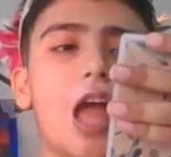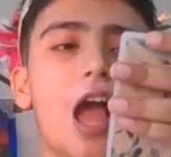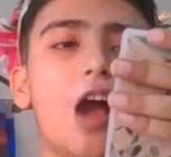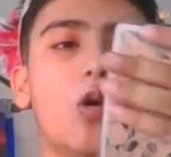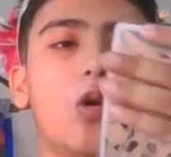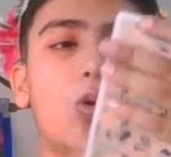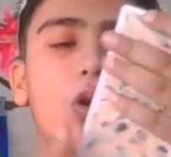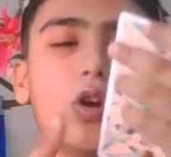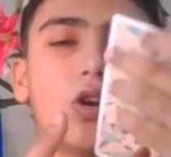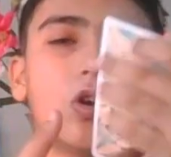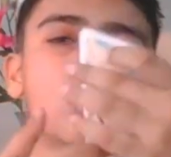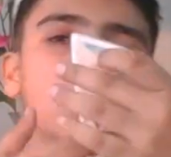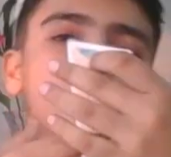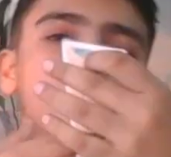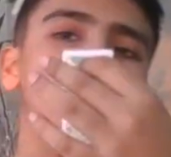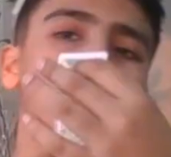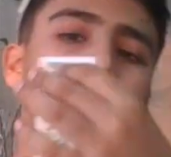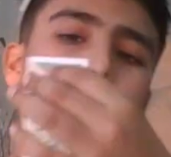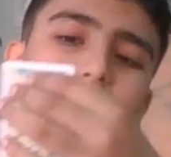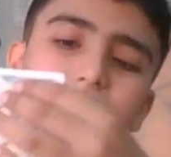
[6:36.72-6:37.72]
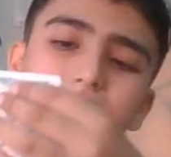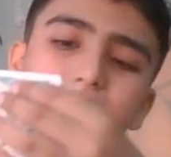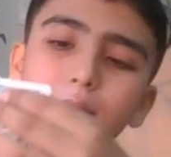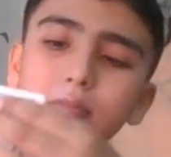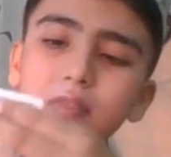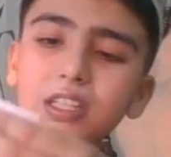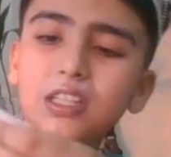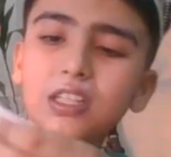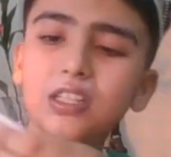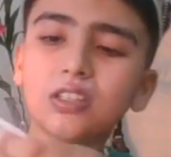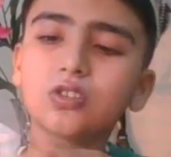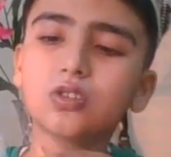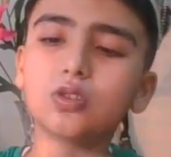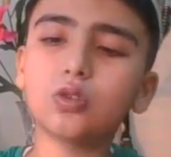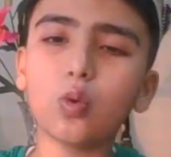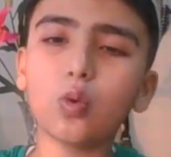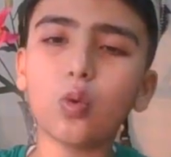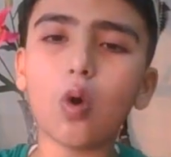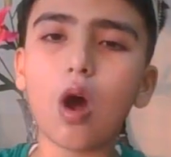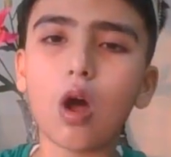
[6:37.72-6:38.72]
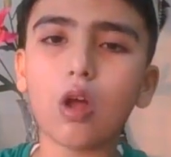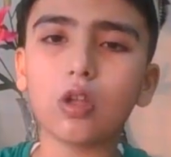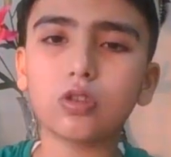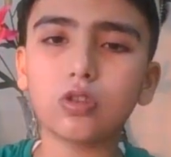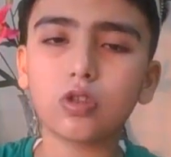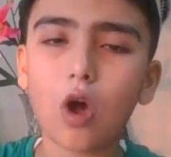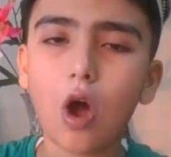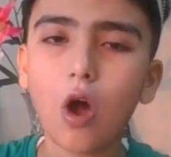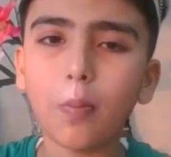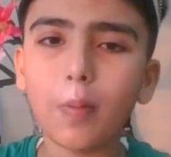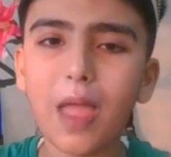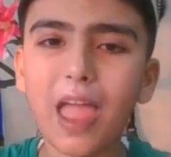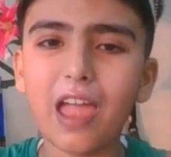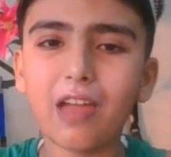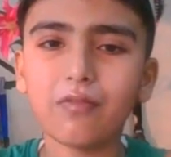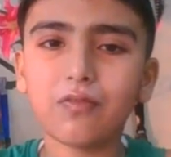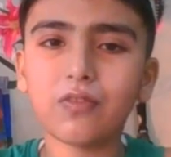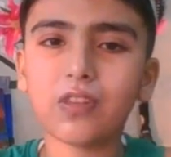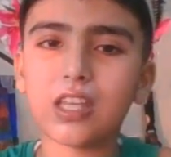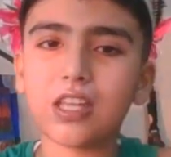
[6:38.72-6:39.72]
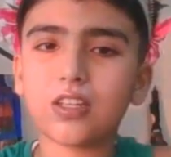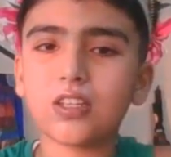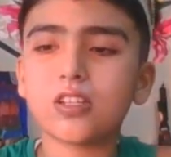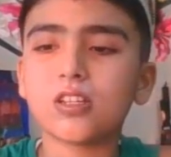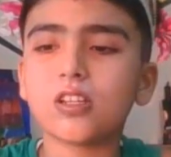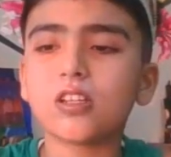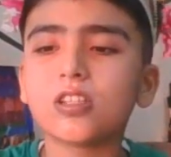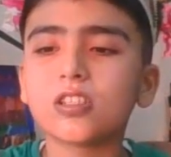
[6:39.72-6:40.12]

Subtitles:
Tower. So something is too top heavy.